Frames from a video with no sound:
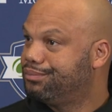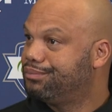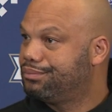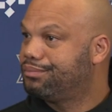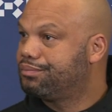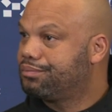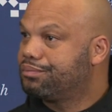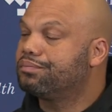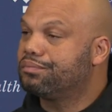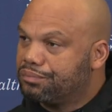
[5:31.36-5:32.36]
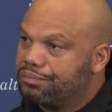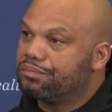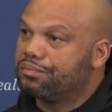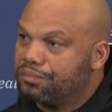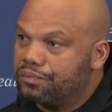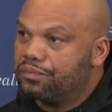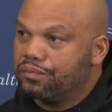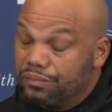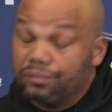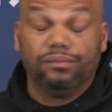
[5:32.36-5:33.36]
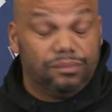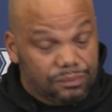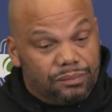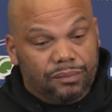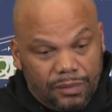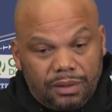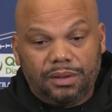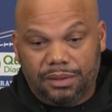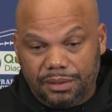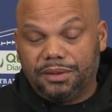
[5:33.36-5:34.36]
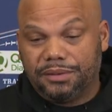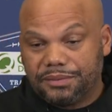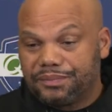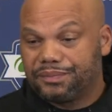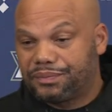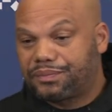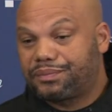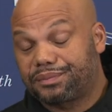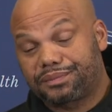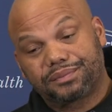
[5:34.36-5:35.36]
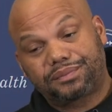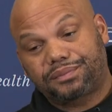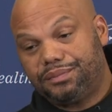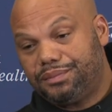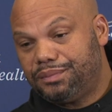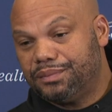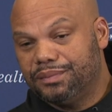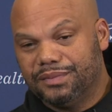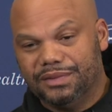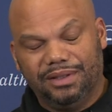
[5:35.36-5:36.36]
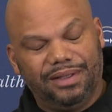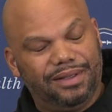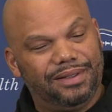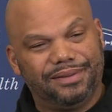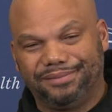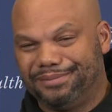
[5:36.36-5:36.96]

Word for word: You've been around here for a while, and you've seen what he's done to the team. It's like, what, is it kind of hard to even explain or understand? Yeah.